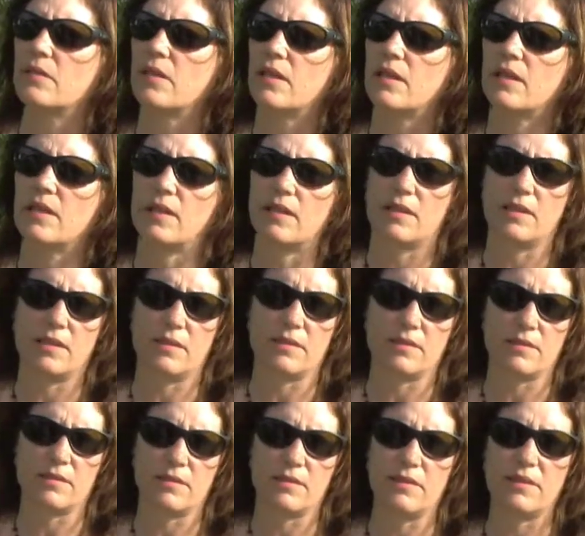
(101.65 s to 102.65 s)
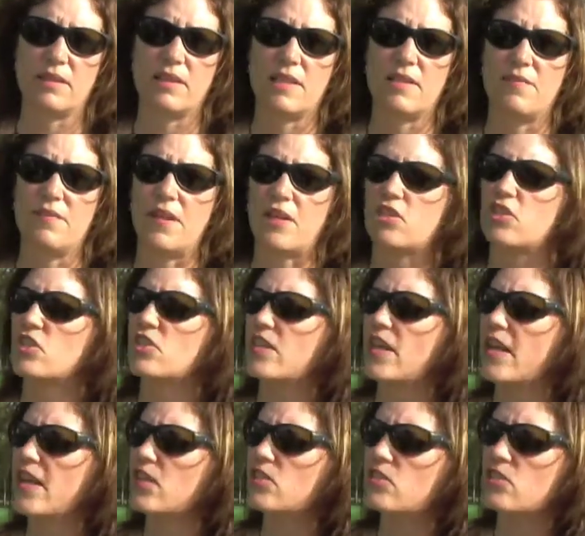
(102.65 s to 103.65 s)
uh, infectious
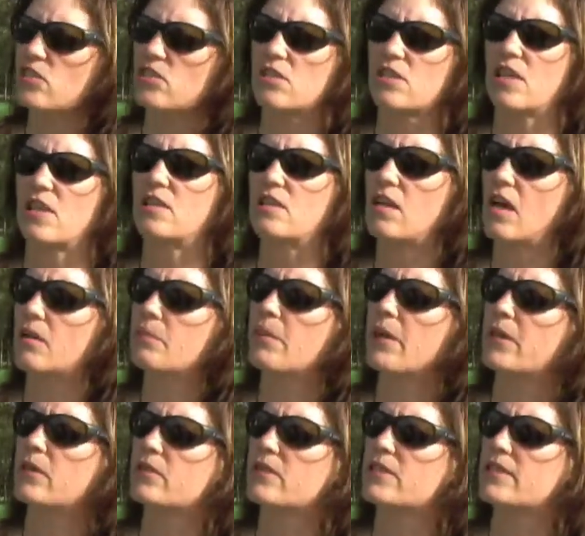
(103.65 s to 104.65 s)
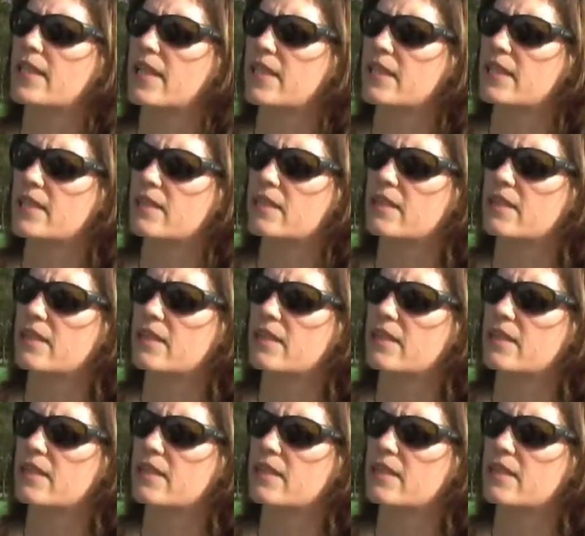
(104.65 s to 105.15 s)
agents and not biocontaining